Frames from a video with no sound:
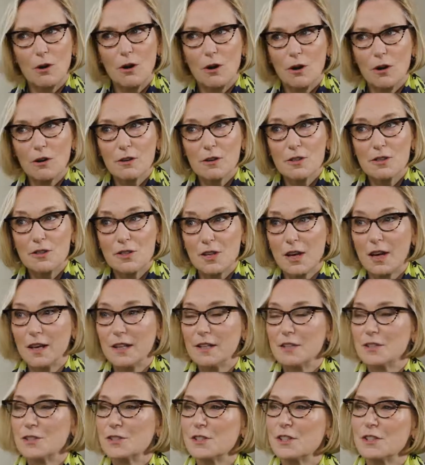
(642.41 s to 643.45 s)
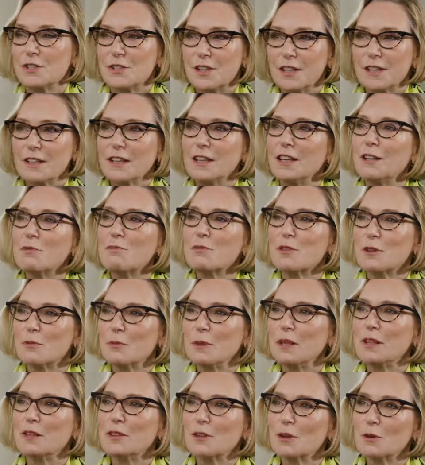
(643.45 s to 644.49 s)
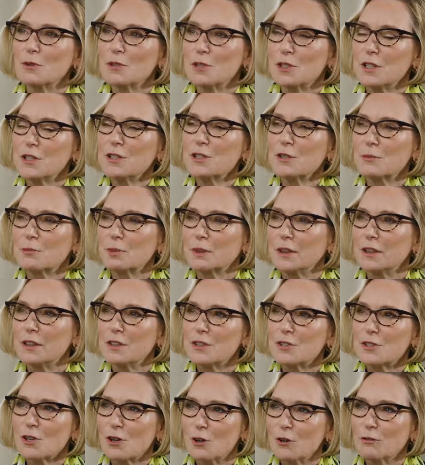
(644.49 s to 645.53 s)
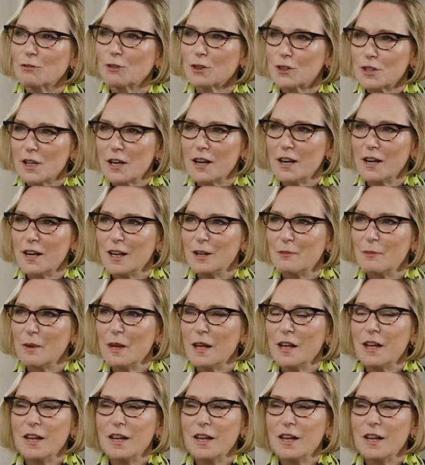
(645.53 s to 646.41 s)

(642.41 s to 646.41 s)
hard sciences and keep them in those disciplines over time?